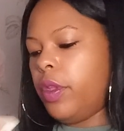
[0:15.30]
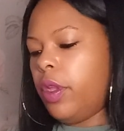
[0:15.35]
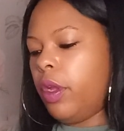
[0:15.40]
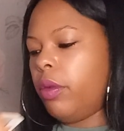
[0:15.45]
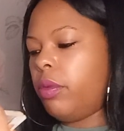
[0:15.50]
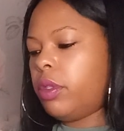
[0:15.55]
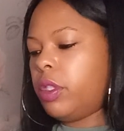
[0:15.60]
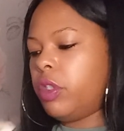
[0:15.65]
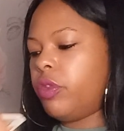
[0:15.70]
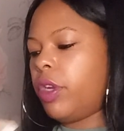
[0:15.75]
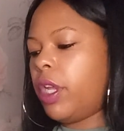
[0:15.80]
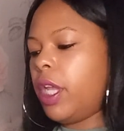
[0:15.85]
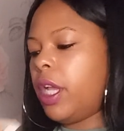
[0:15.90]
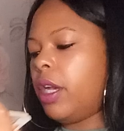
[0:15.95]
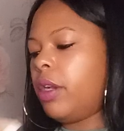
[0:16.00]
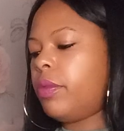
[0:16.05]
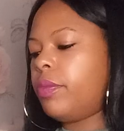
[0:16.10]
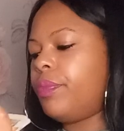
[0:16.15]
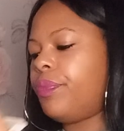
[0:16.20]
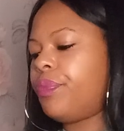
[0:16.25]
And straight
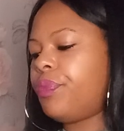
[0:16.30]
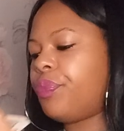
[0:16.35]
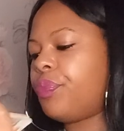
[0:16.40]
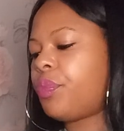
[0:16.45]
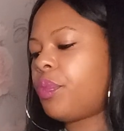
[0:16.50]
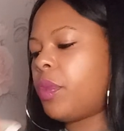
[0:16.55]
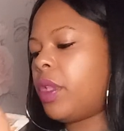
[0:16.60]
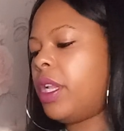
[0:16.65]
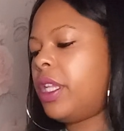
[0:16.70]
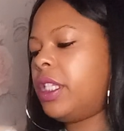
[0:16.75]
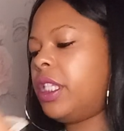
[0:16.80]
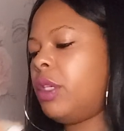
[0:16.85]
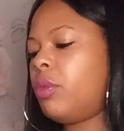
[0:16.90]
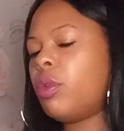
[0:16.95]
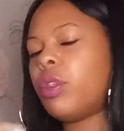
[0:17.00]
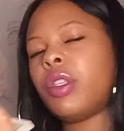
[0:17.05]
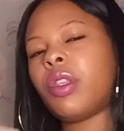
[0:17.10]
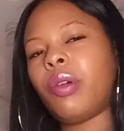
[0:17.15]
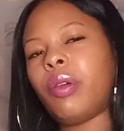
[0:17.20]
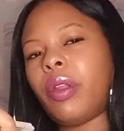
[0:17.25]
up, let's see
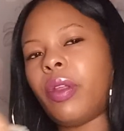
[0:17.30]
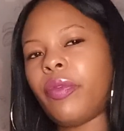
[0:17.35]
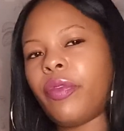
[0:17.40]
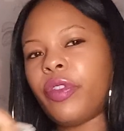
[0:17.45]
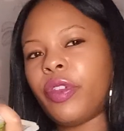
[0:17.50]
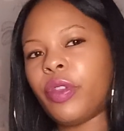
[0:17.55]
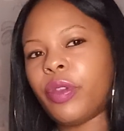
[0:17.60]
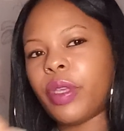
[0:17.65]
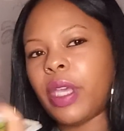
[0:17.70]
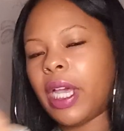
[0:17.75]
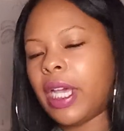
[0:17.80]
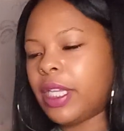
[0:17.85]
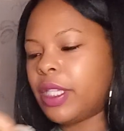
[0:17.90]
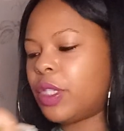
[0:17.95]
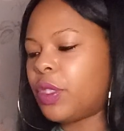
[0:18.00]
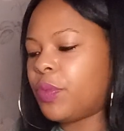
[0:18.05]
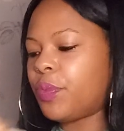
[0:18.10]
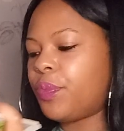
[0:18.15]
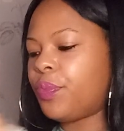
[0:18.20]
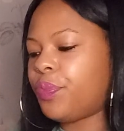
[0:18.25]
what's going on for you guys.